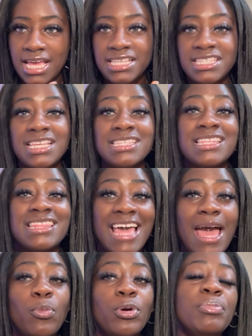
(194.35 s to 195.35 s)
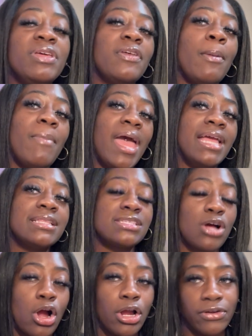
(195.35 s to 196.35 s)
since that would be the main
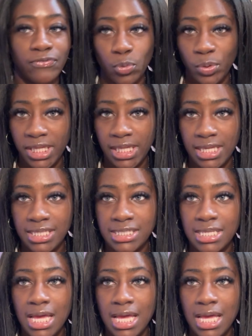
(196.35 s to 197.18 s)
target for wigs.